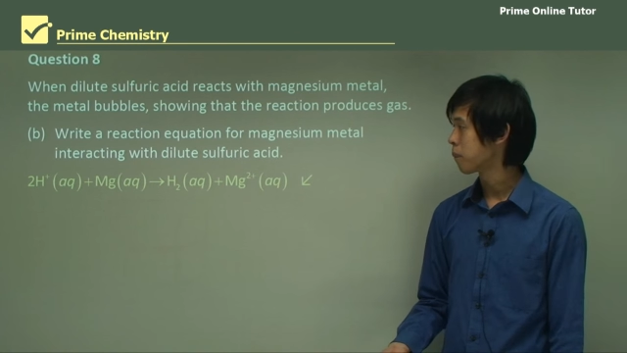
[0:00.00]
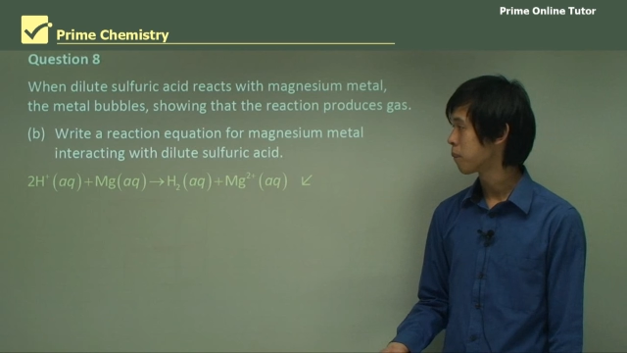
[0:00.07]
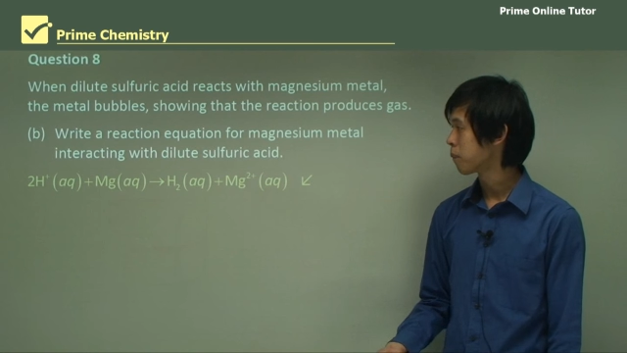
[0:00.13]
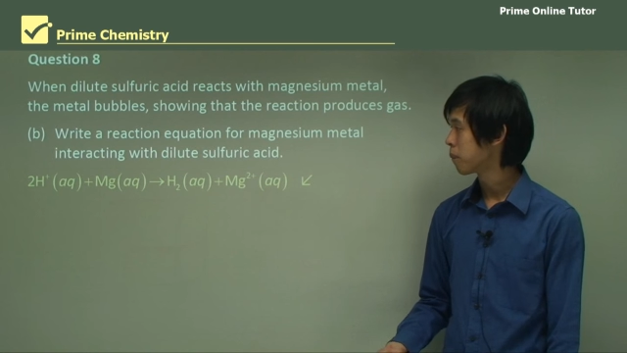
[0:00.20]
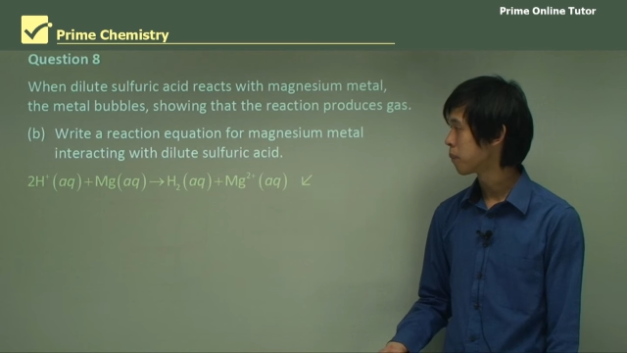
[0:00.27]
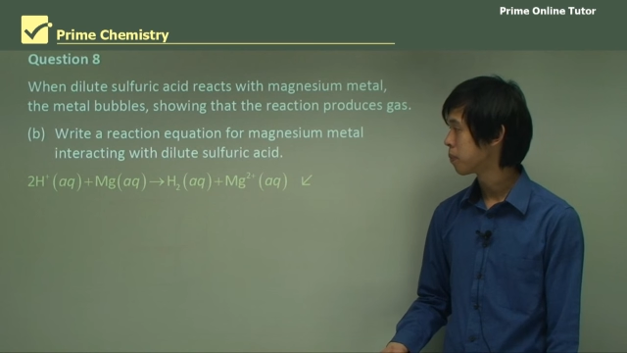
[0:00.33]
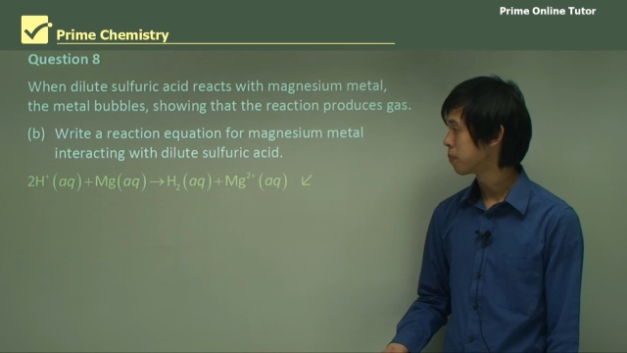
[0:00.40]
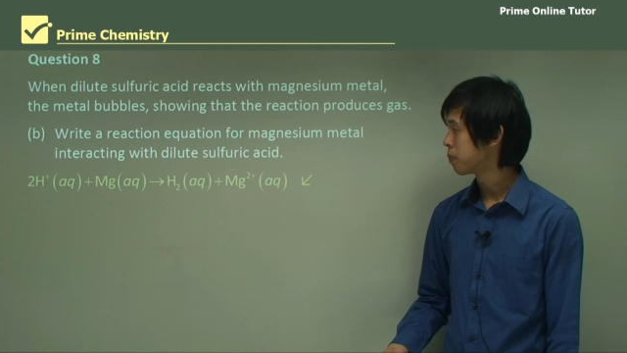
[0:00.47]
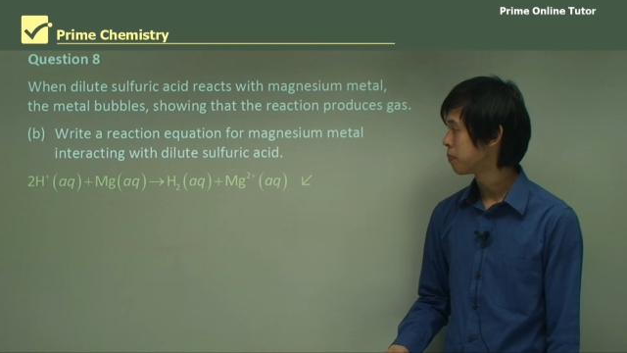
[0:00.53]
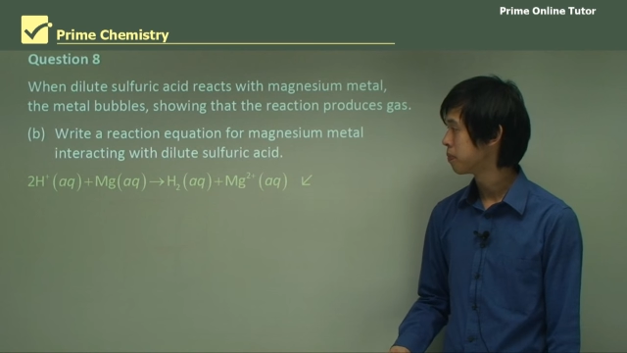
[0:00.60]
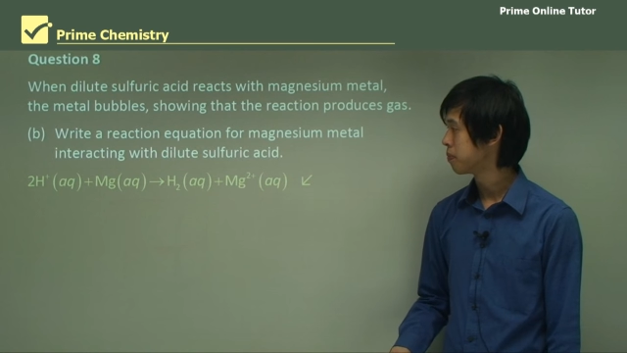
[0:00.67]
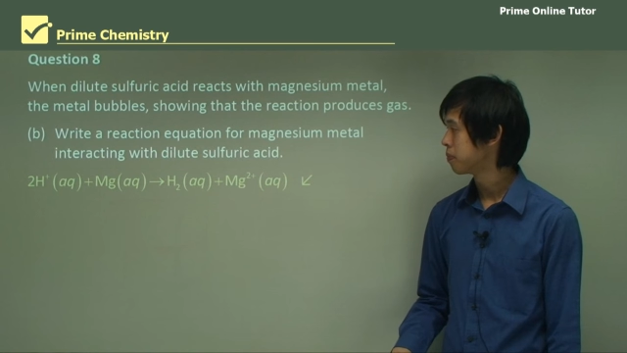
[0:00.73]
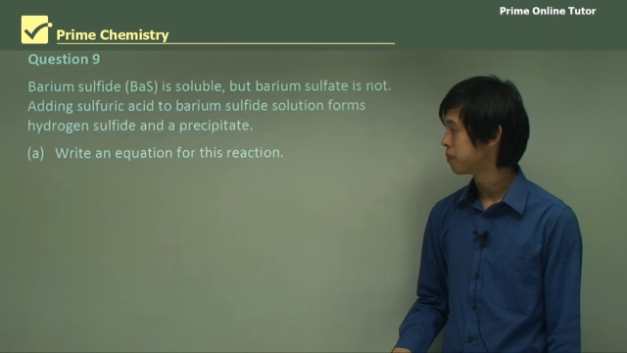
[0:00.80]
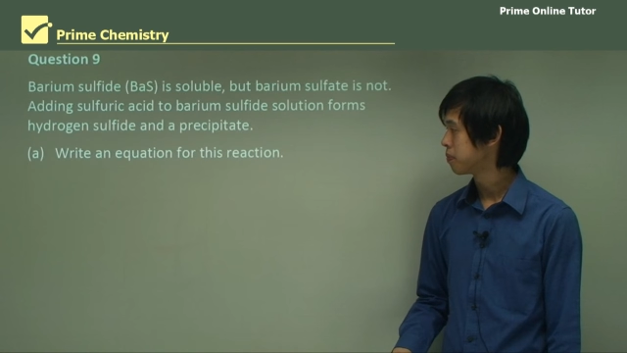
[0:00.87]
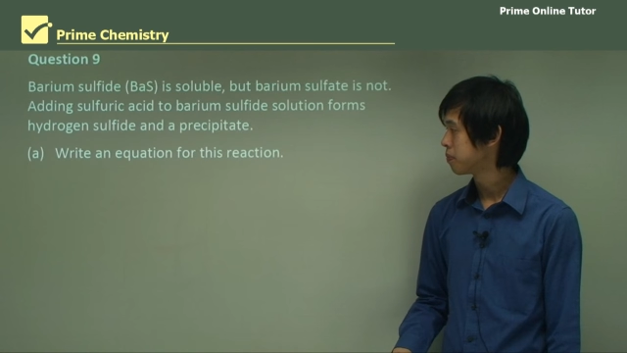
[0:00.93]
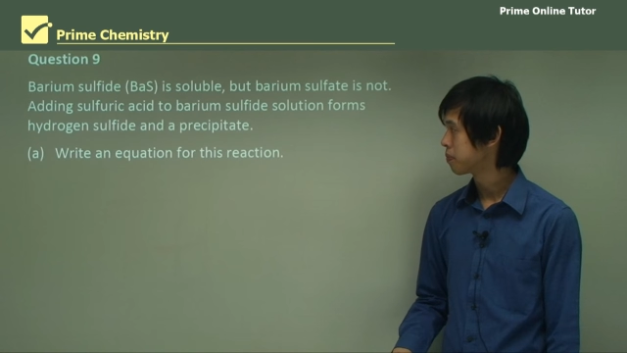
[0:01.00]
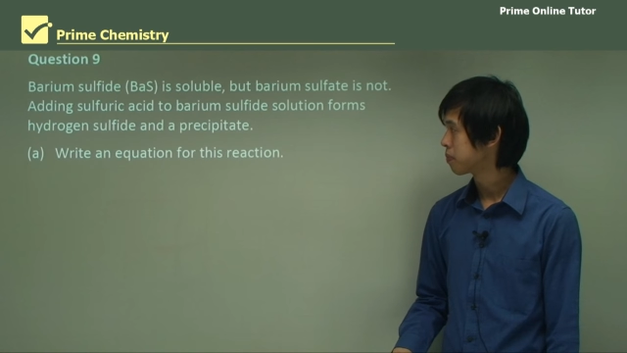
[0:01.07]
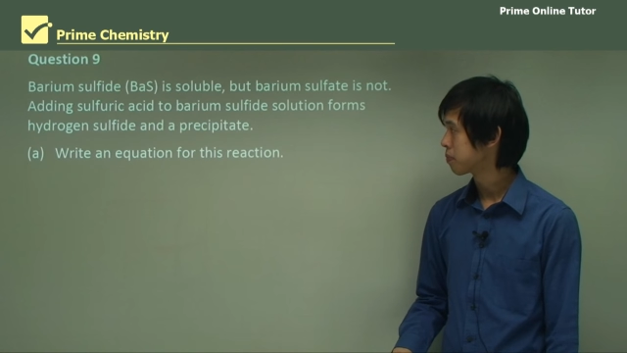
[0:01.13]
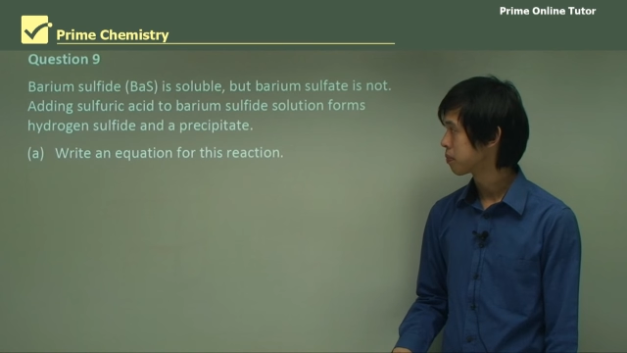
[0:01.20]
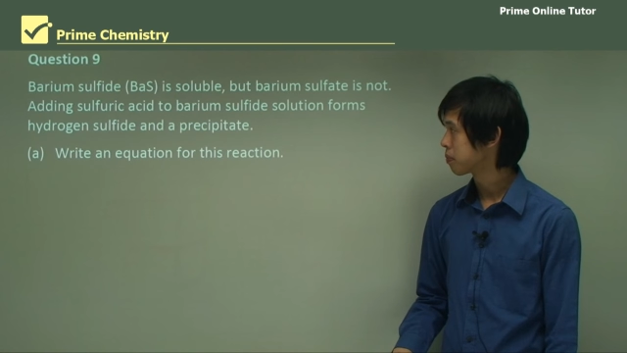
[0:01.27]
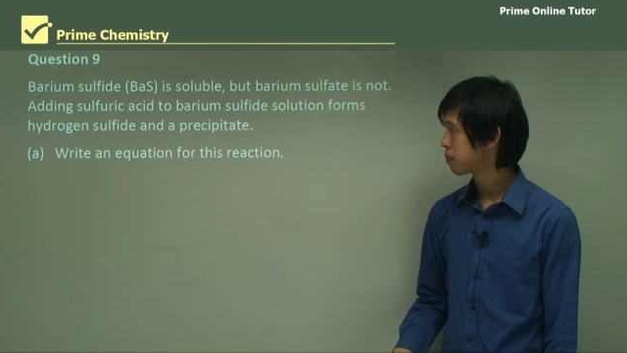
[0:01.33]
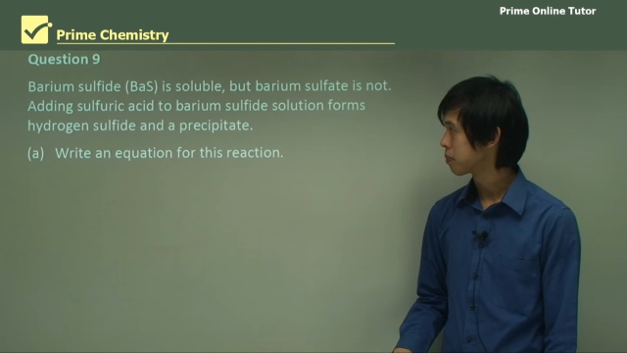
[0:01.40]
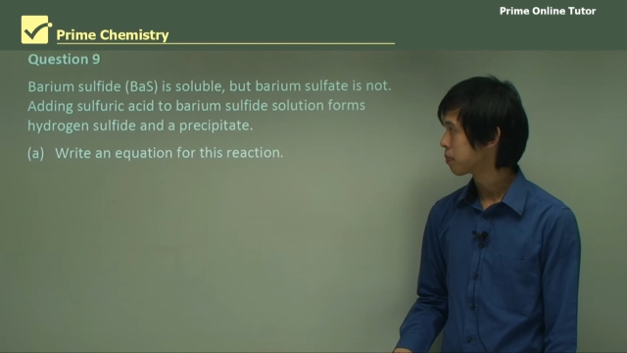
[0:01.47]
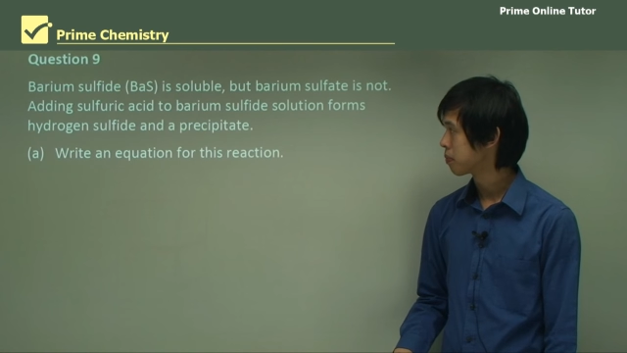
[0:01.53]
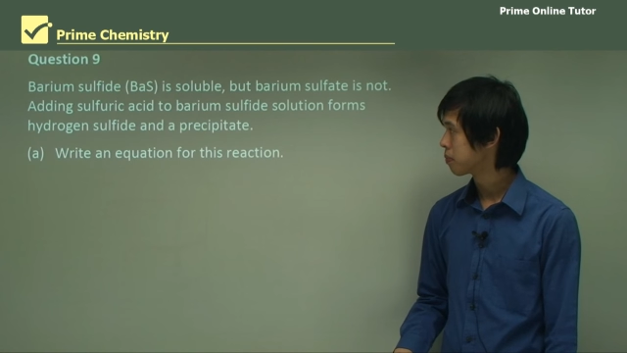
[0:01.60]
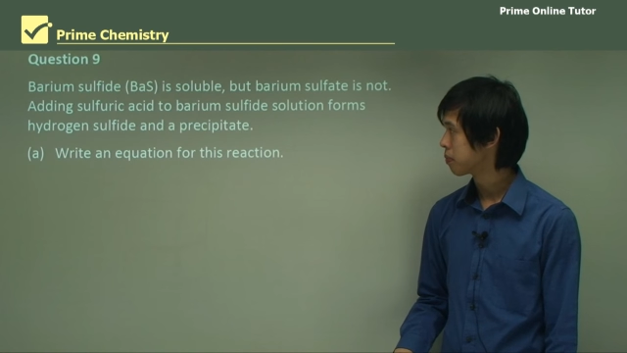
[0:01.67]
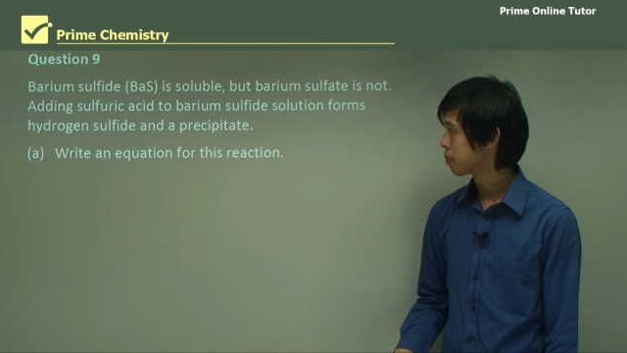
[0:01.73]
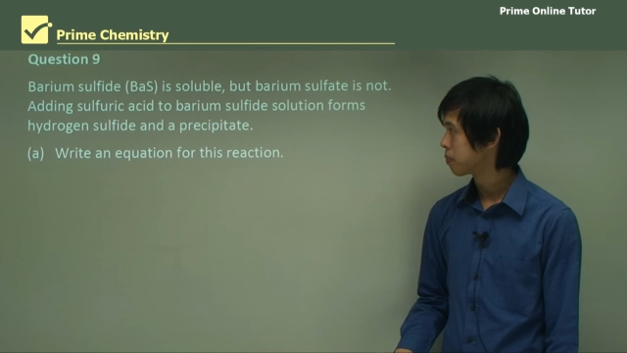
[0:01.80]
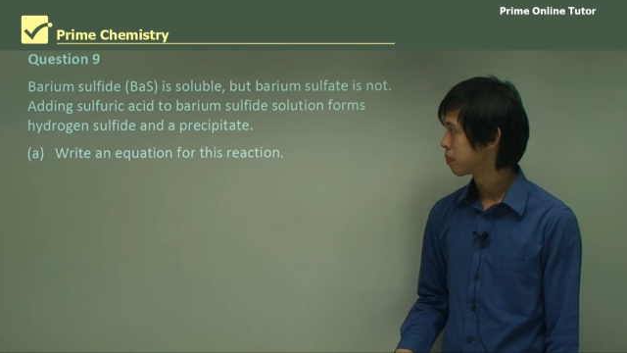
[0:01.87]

[no speech]